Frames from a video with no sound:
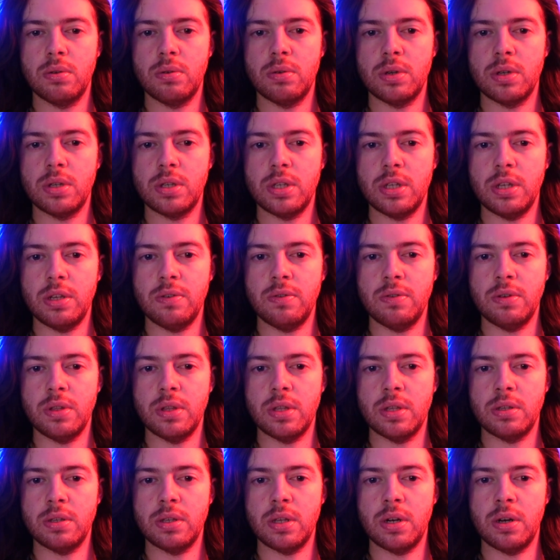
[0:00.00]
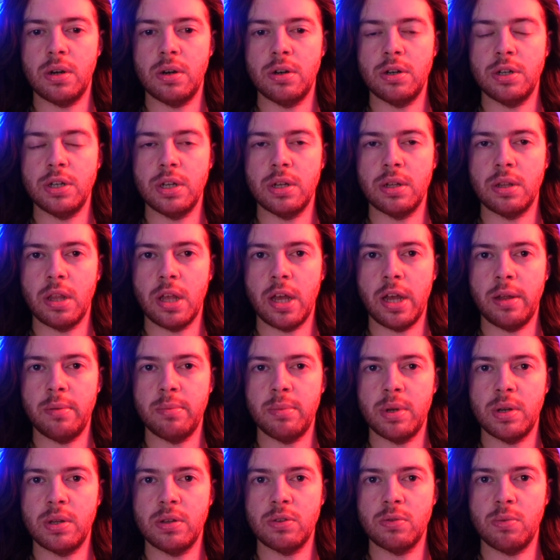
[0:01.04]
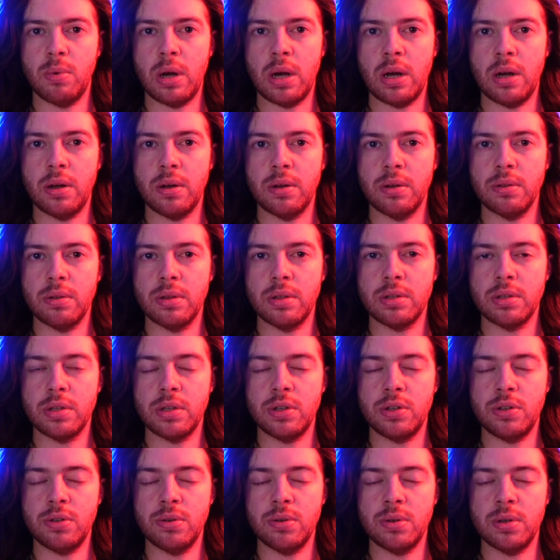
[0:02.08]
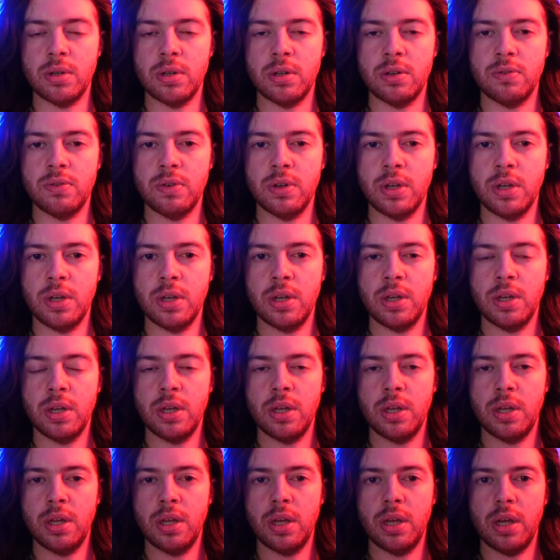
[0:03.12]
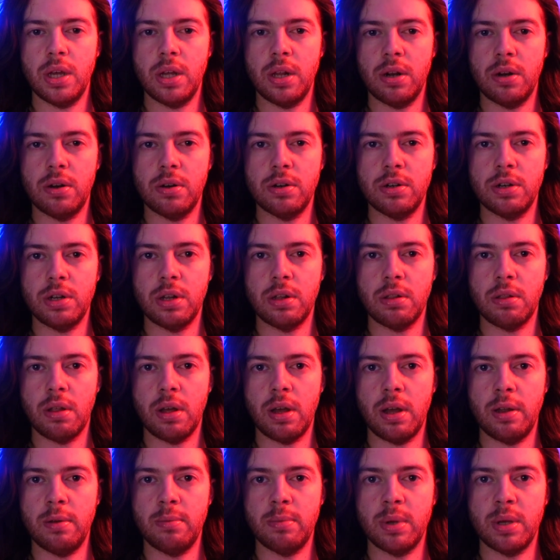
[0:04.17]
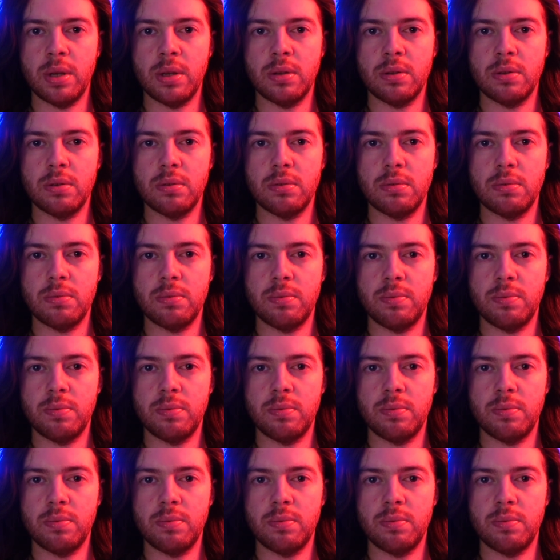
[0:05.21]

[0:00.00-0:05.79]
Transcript: receiving this energy alignment as well, this intuitive energy alignment.